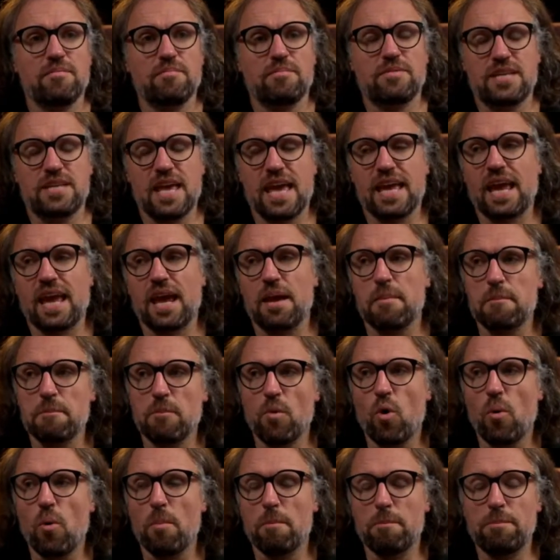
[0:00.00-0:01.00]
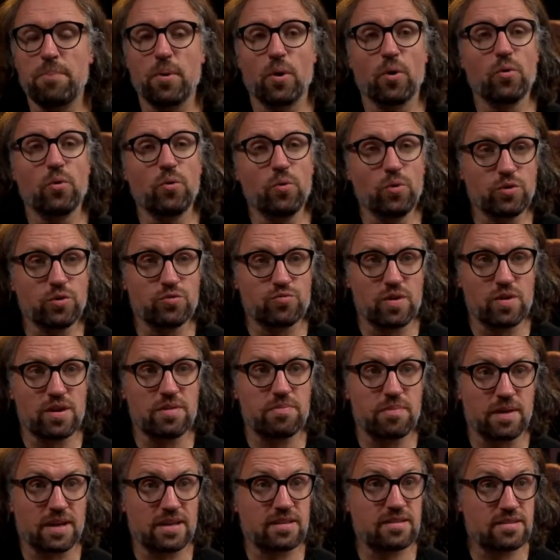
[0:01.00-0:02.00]
taking a more bold
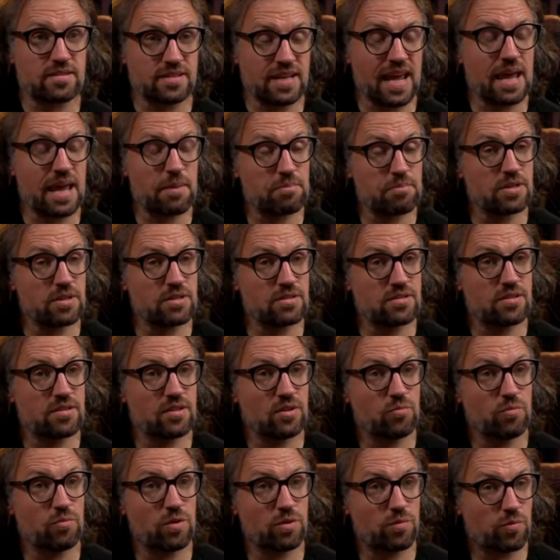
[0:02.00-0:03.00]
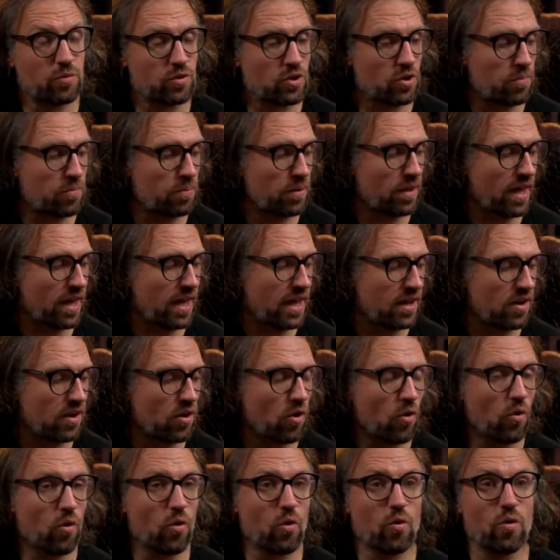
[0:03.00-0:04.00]
rhythmic statement with what you're playing,
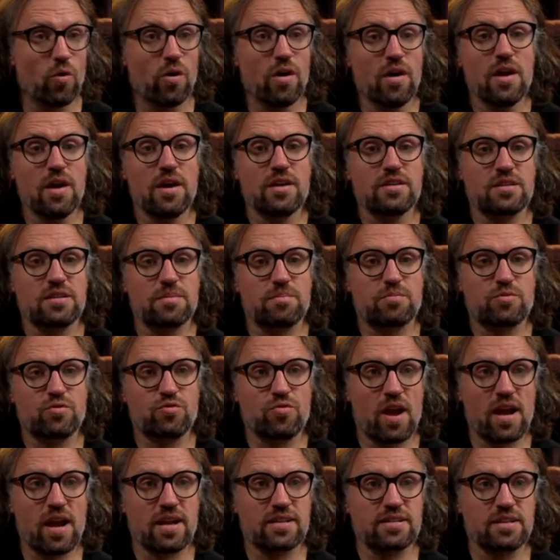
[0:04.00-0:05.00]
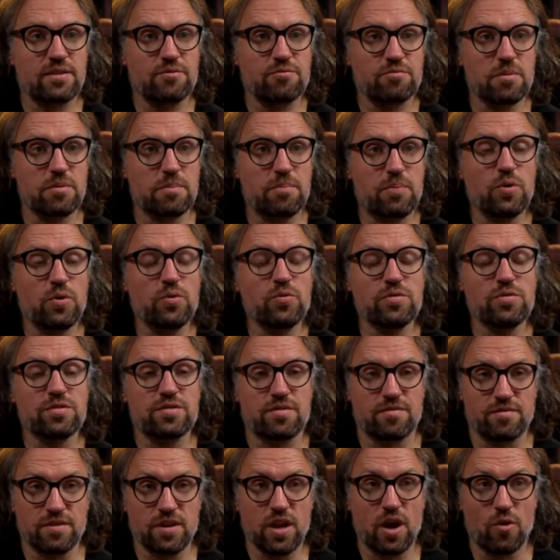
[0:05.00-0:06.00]
or subtracting from the pools
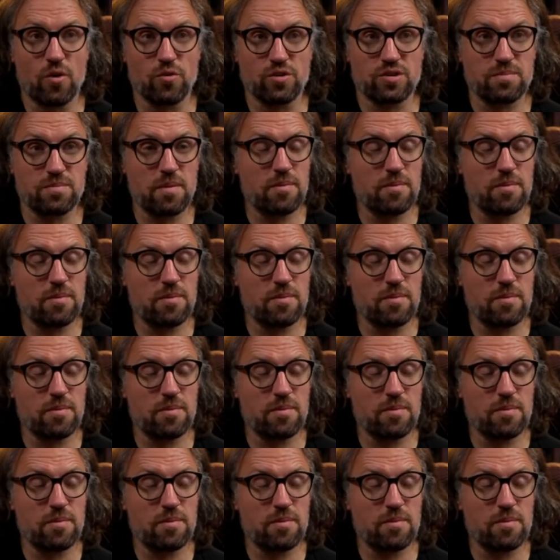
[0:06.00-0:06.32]
of notes.